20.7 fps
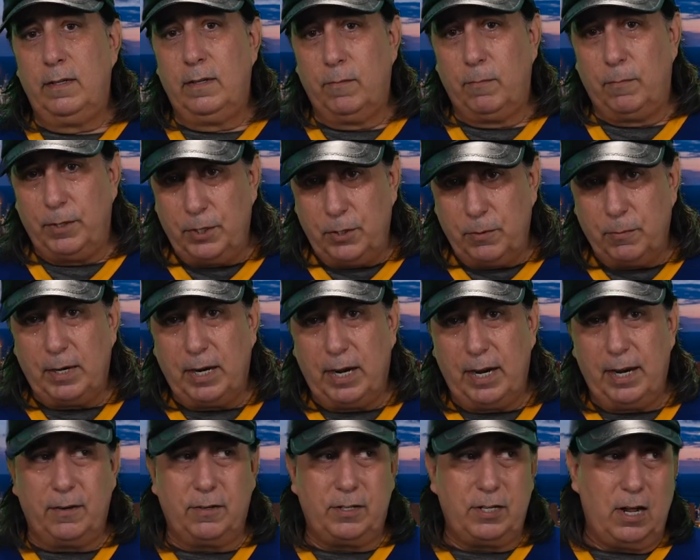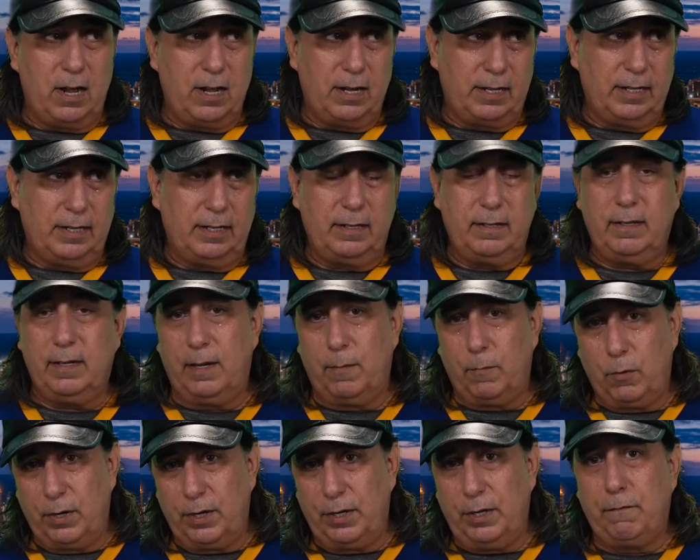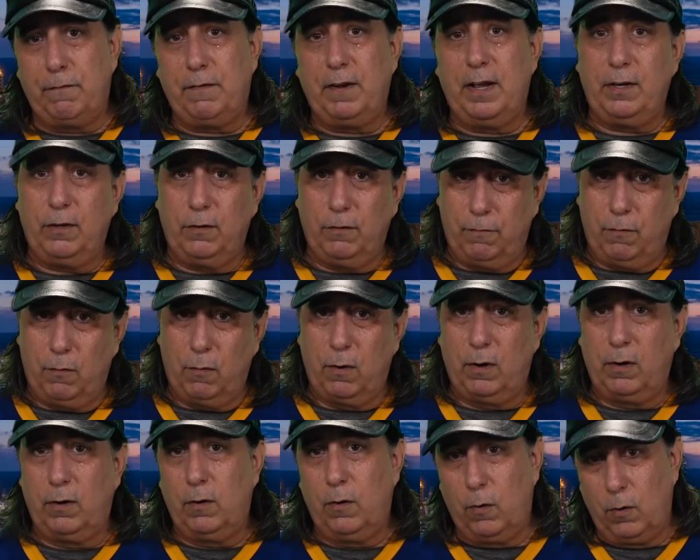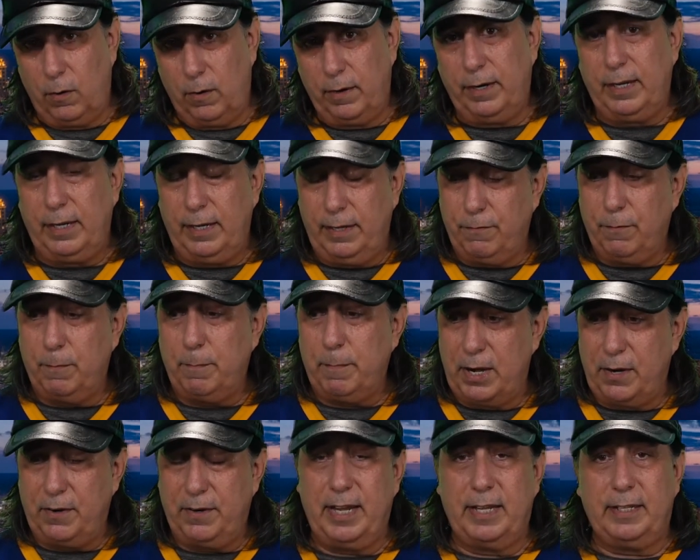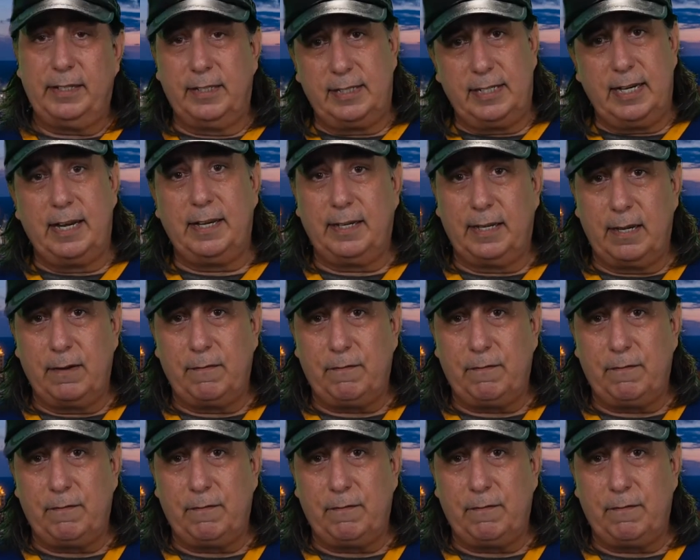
when you and I are talking and we're in the Final Four, or even better yet, the Stanley Cup